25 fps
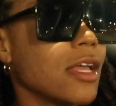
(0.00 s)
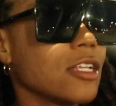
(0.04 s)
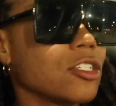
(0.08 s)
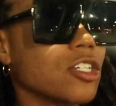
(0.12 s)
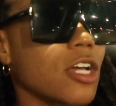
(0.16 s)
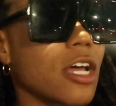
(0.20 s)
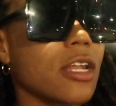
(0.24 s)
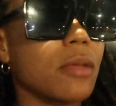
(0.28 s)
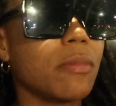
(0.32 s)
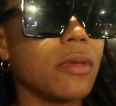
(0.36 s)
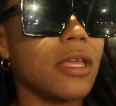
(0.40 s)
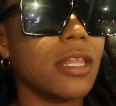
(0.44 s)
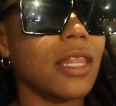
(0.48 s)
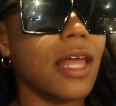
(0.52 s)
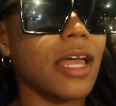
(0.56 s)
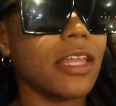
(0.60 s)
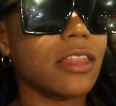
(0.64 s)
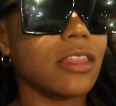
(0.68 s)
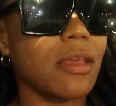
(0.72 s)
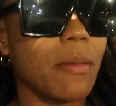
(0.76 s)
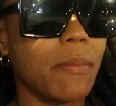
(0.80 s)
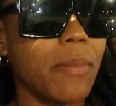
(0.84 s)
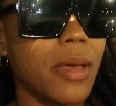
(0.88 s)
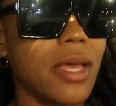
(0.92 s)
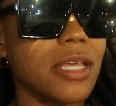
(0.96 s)
try to be
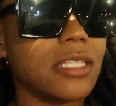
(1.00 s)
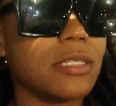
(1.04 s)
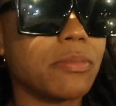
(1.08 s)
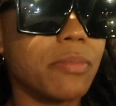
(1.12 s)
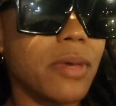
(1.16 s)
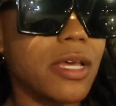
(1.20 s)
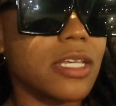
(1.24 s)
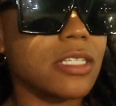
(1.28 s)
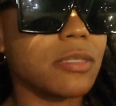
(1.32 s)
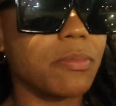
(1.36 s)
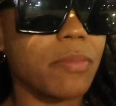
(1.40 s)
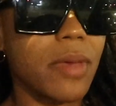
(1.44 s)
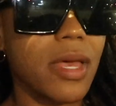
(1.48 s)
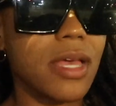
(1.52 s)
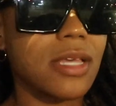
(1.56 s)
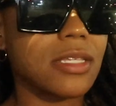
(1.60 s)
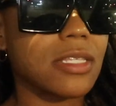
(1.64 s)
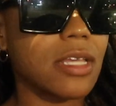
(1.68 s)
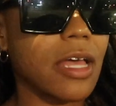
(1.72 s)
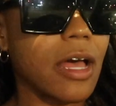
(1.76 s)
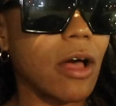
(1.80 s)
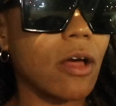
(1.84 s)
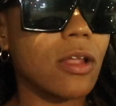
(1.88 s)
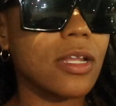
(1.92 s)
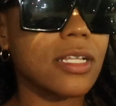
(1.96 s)
like the best, best,
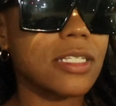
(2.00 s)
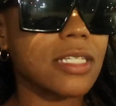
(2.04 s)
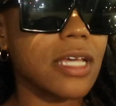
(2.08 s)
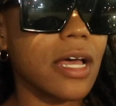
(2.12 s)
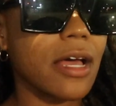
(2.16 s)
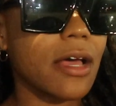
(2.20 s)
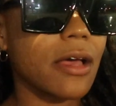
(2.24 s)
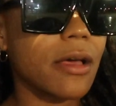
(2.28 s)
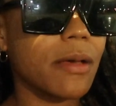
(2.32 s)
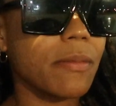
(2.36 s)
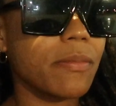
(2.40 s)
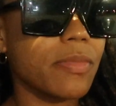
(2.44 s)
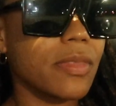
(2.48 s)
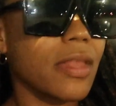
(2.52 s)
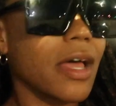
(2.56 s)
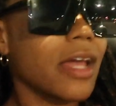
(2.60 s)
best all the time.